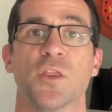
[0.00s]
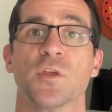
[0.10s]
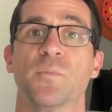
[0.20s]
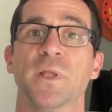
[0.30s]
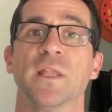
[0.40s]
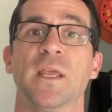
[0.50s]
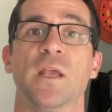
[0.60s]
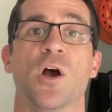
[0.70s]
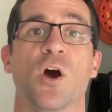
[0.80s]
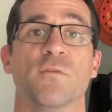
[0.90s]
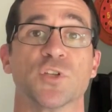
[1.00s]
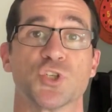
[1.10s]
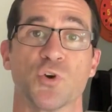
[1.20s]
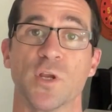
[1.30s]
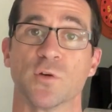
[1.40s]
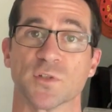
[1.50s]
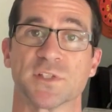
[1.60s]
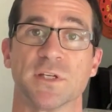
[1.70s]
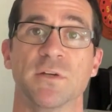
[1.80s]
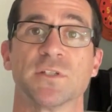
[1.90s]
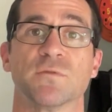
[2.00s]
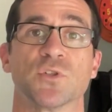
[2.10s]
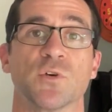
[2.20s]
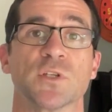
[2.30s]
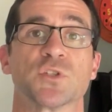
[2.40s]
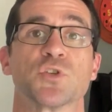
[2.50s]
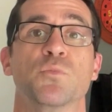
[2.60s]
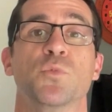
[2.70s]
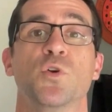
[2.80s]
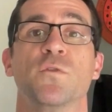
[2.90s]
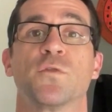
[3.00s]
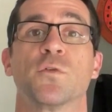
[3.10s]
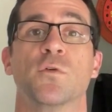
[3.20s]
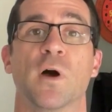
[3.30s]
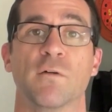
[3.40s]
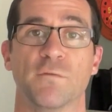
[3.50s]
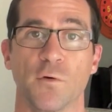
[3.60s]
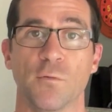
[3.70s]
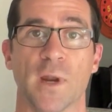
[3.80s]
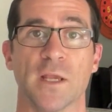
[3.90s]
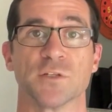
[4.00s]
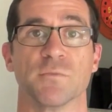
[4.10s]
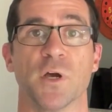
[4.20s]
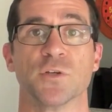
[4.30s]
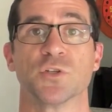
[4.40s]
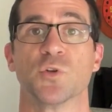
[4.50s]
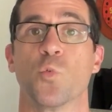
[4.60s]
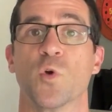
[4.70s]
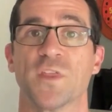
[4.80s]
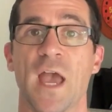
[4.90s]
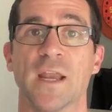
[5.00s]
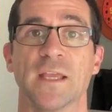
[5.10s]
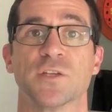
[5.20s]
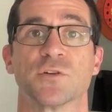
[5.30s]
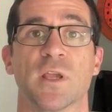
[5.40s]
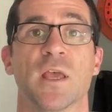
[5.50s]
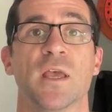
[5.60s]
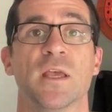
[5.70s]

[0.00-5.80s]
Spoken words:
The ability of a joint or series of joints to move through a full range of motion without injury